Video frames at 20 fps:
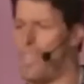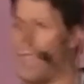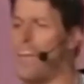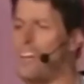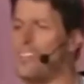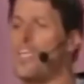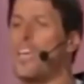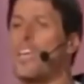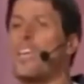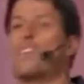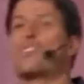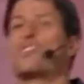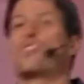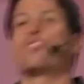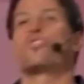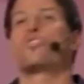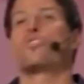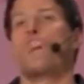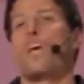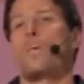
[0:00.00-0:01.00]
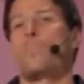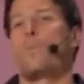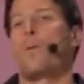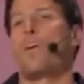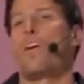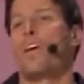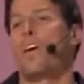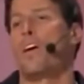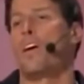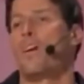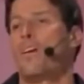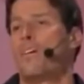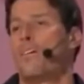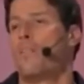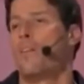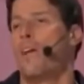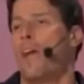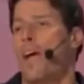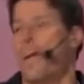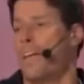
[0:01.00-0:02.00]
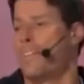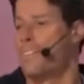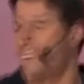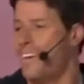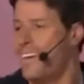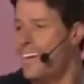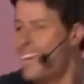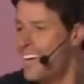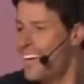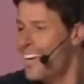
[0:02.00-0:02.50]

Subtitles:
and everything else. They get injured typing, right?